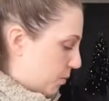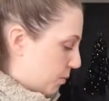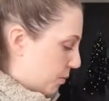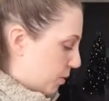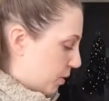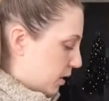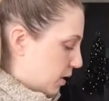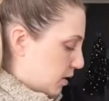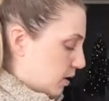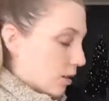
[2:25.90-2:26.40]

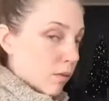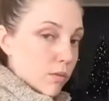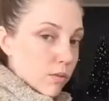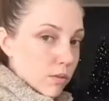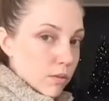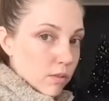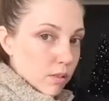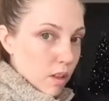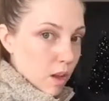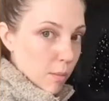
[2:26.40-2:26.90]
Please don't
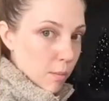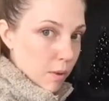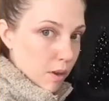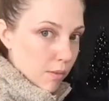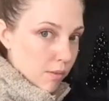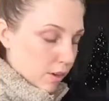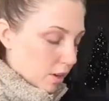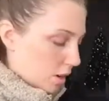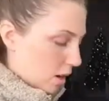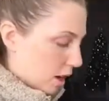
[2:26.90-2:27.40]
lop
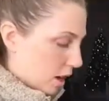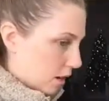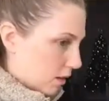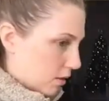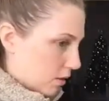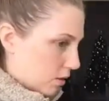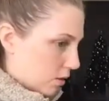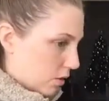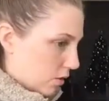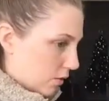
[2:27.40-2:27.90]
off your
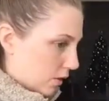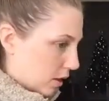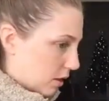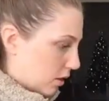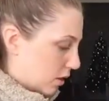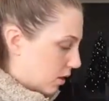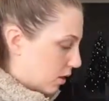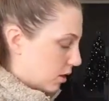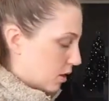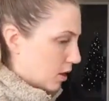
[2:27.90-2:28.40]
hand or your
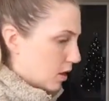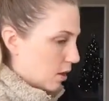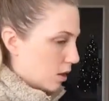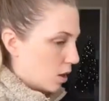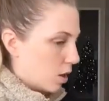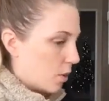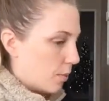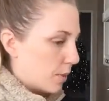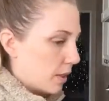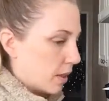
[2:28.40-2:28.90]
finger.
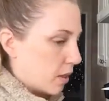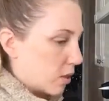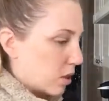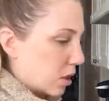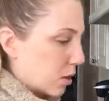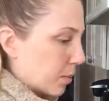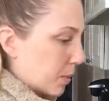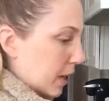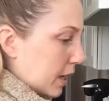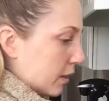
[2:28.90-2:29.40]
Oh, there's
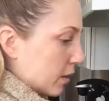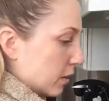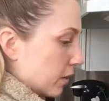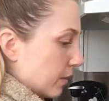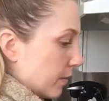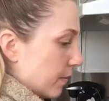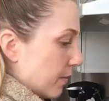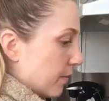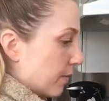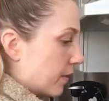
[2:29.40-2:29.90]
our
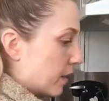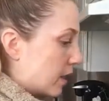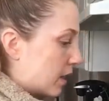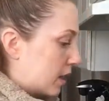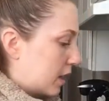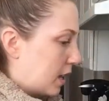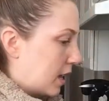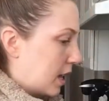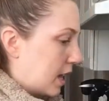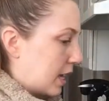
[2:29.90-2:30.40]
bagel.
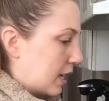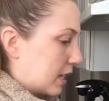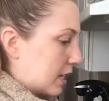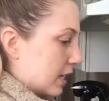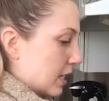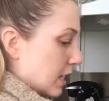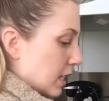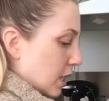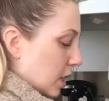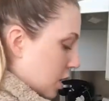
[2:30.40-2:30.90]
Nice
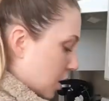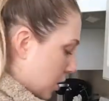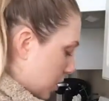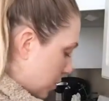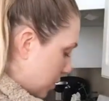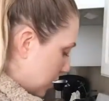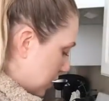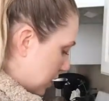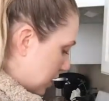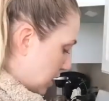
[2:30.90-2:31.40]
and
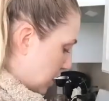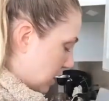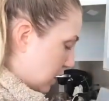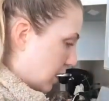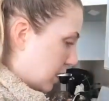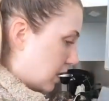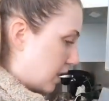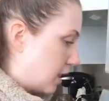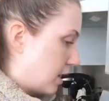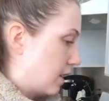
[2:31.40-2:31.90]

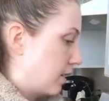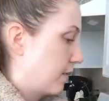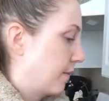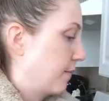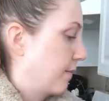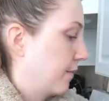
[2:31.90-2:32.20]
toasty.